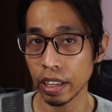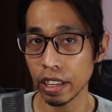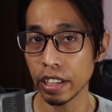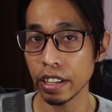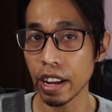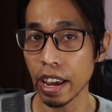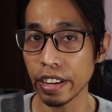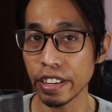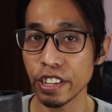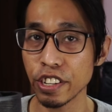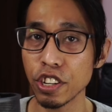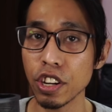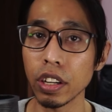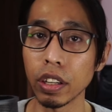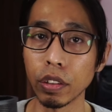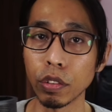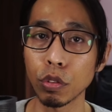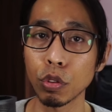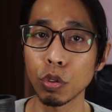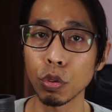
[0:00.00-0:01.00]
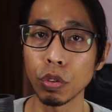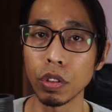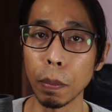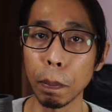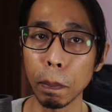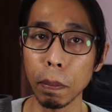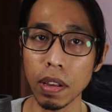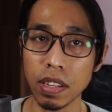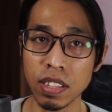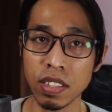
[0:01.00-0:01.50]
In addition to the
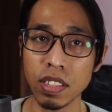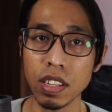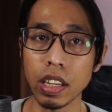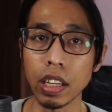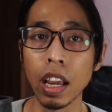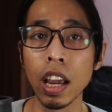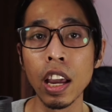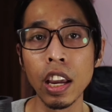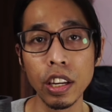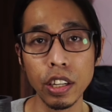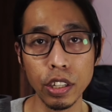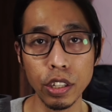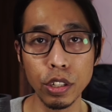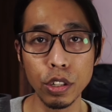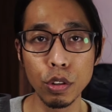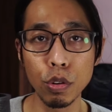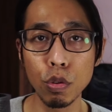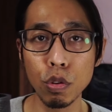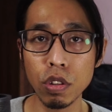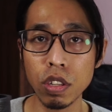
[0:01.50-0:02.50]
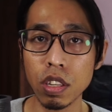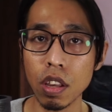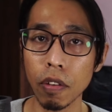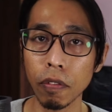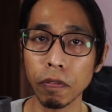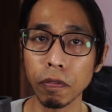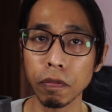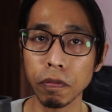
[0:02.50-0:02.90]
plastic used